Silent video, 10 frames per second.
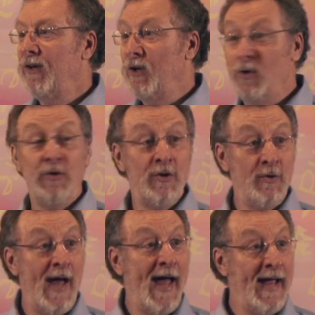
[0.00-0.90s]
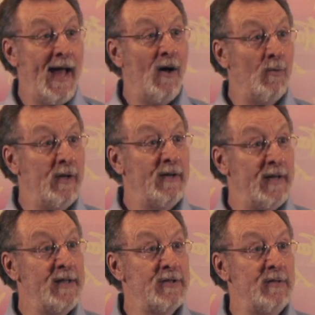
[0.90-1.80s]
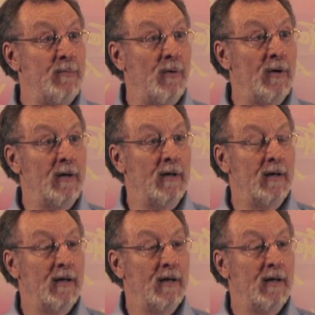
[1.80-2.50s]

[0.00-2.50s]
Who you hang out with is important.